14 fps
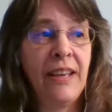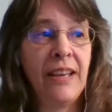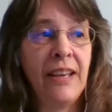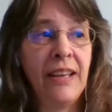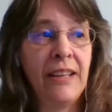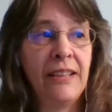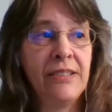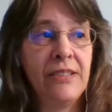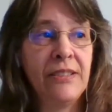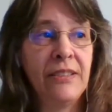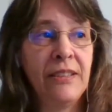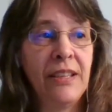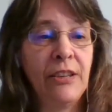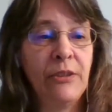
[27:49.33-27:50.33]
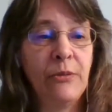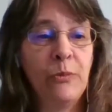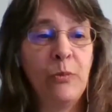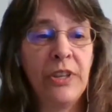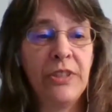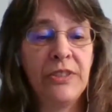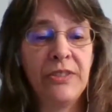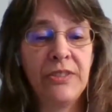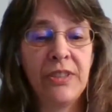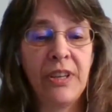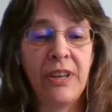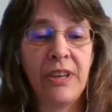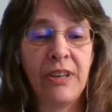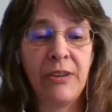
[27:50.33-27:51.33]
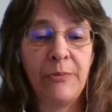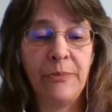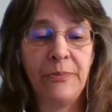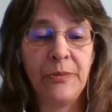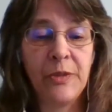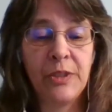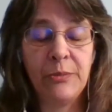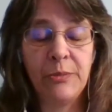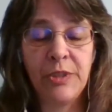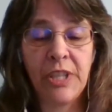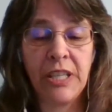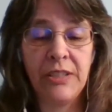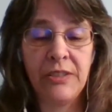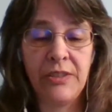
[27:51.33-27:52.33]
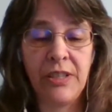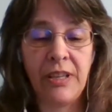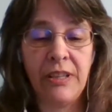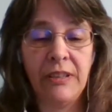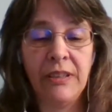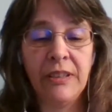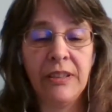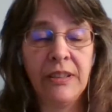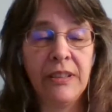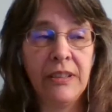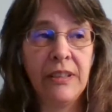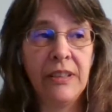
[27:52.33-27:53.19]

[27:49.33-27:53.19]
And there was some studies done,